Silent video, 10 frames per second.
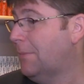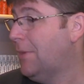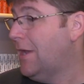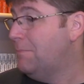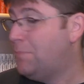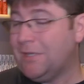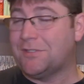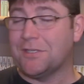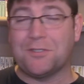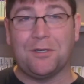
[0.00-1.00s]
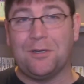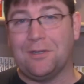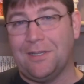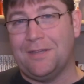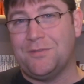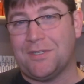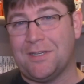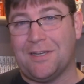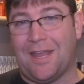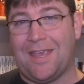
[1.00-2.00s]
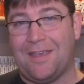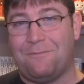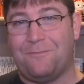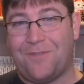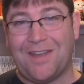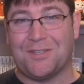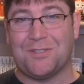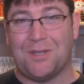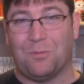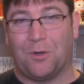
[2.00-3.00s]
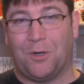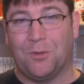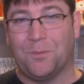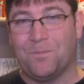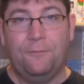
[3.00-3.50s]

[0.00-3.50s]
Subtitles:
My Big Sister Lives in a Fantasy World.